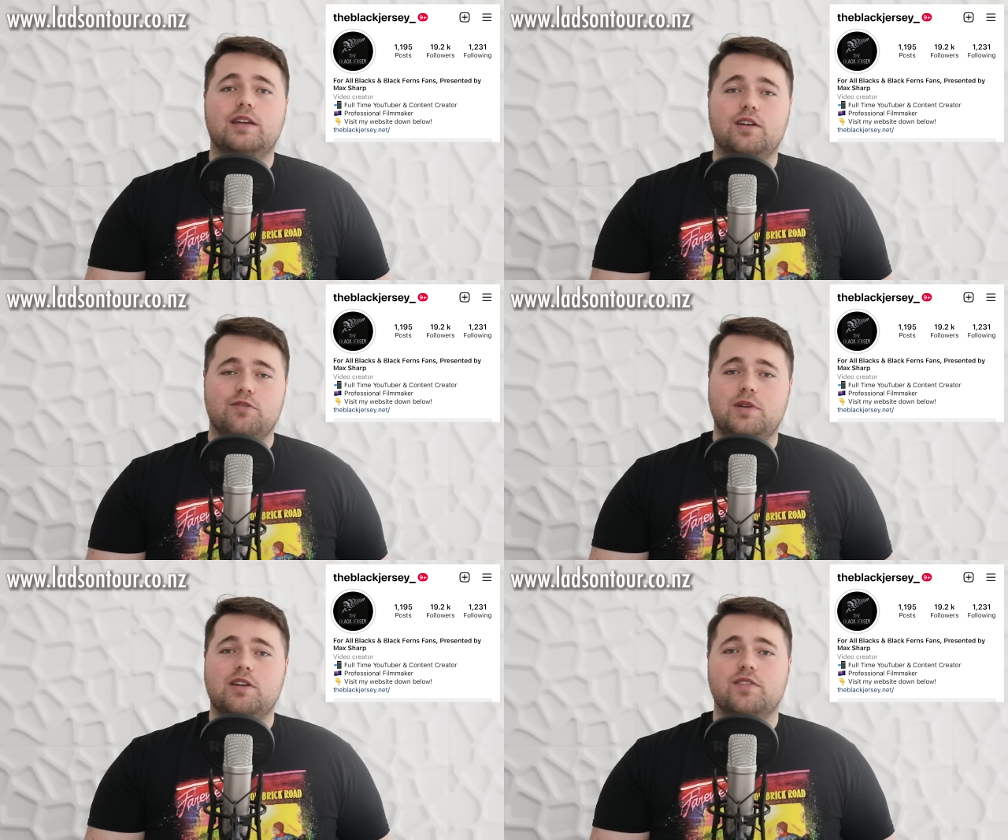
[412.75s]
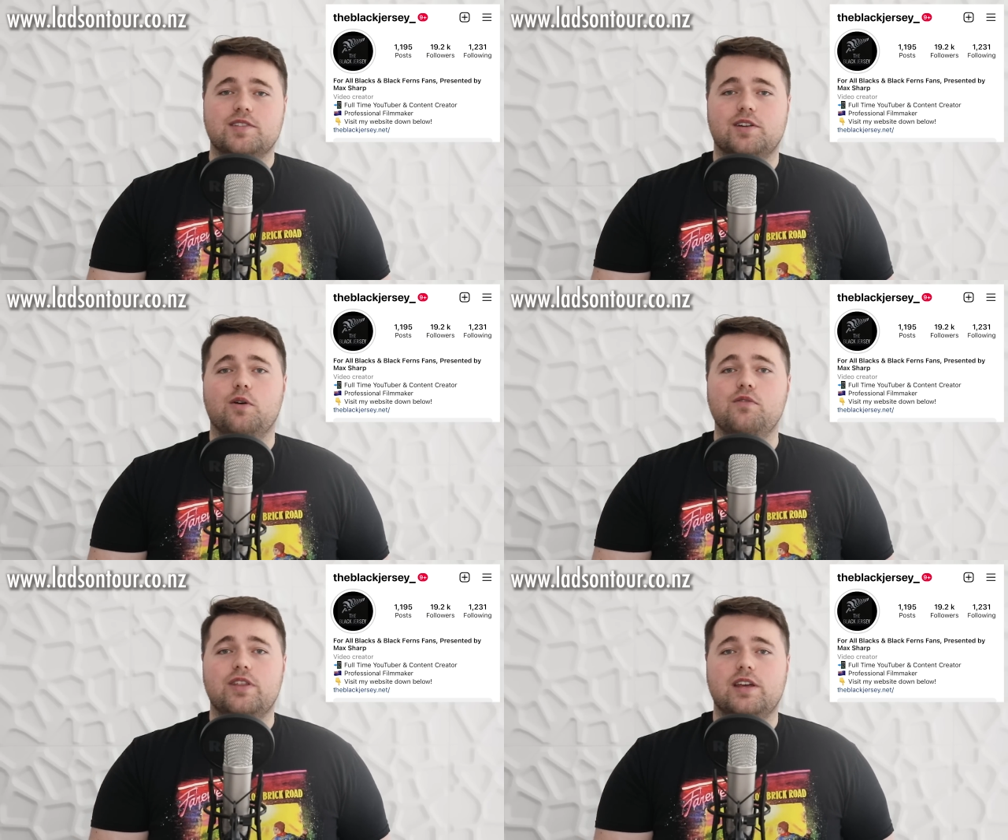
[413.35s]
Give me a visit
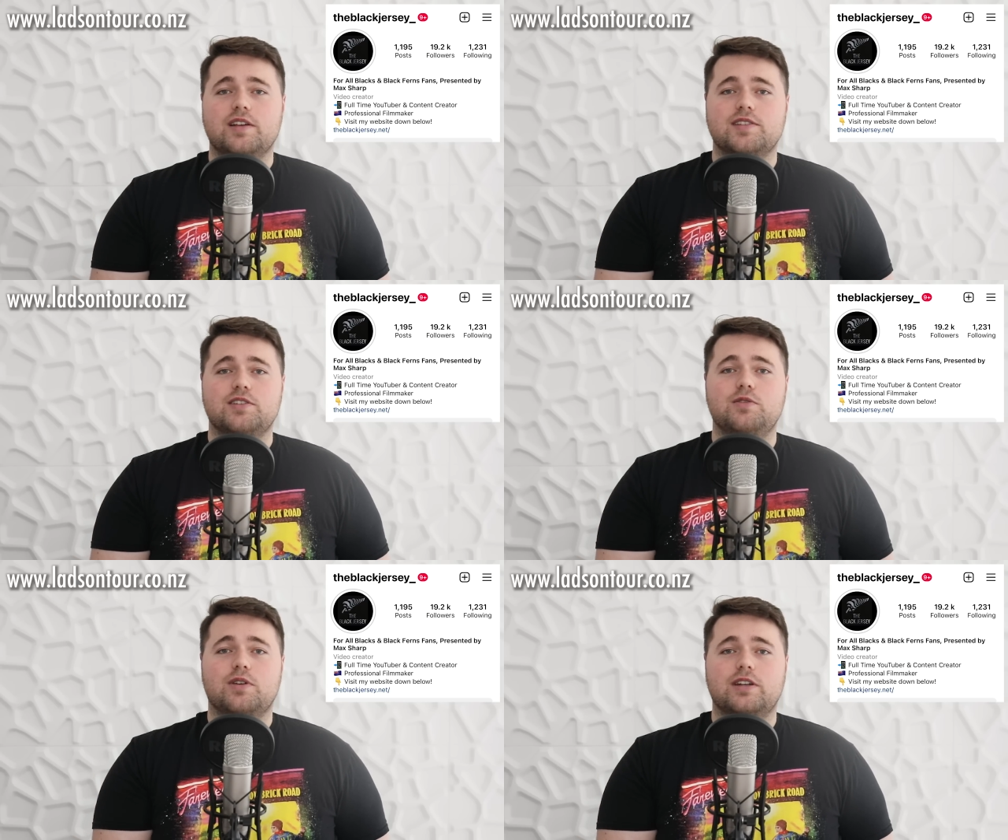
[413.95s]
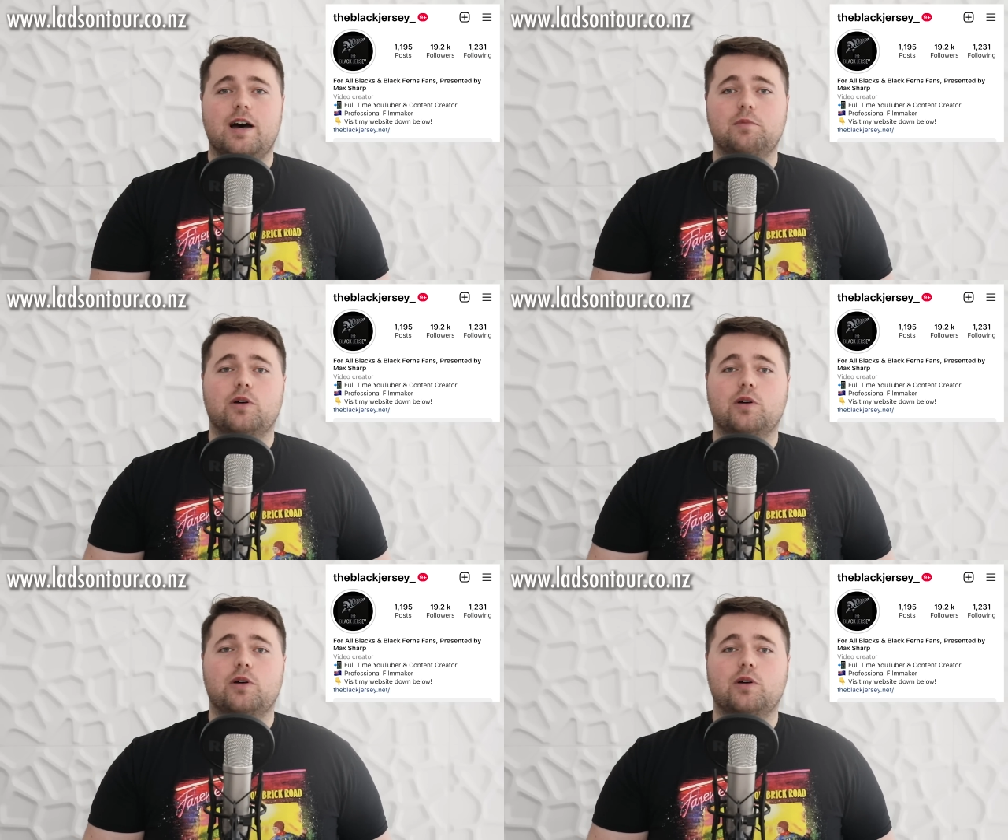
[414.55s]
over there so you can um,